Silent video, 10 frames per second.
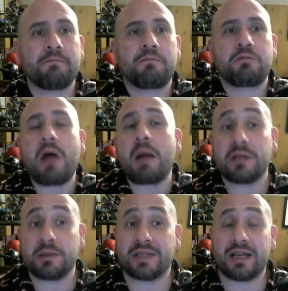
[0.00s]

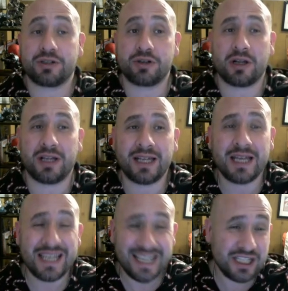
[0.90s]
probably without struggling.
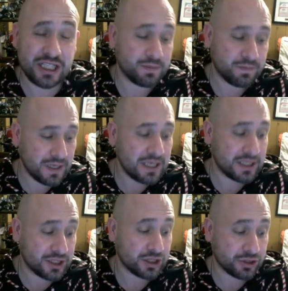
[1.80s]
He
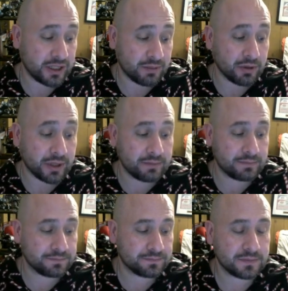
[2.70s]
is just straight up broken.
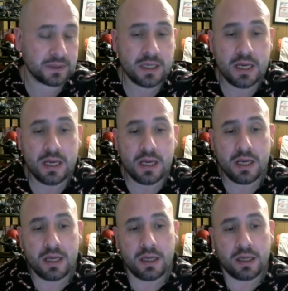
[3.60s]

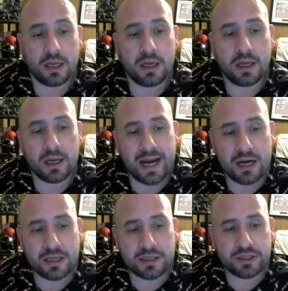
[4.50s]
A
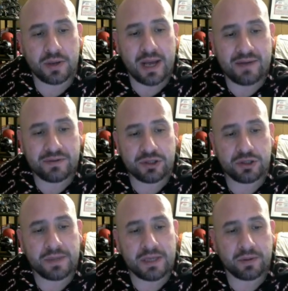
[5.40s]
character. So I have two
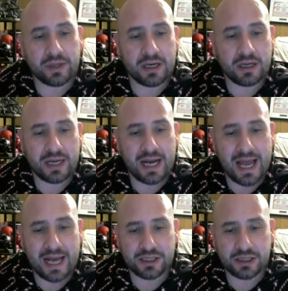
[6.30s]
people here that I
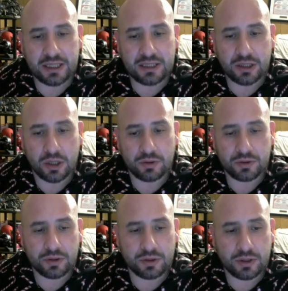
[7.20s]
actually don't
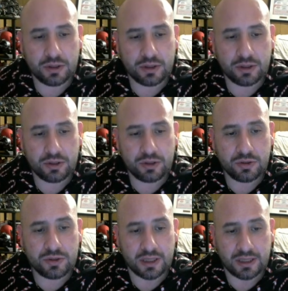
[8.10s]

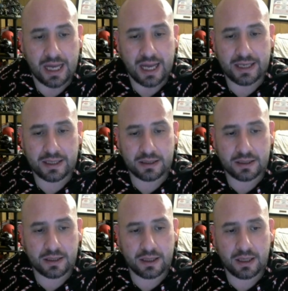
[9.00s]
use a lot,
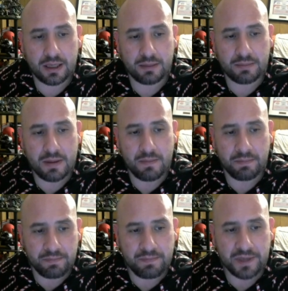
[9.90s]

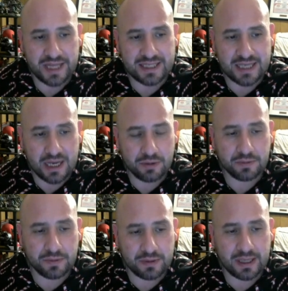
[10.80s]
but that's how,
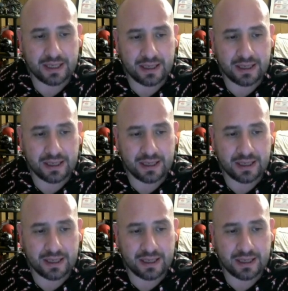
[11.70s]
like,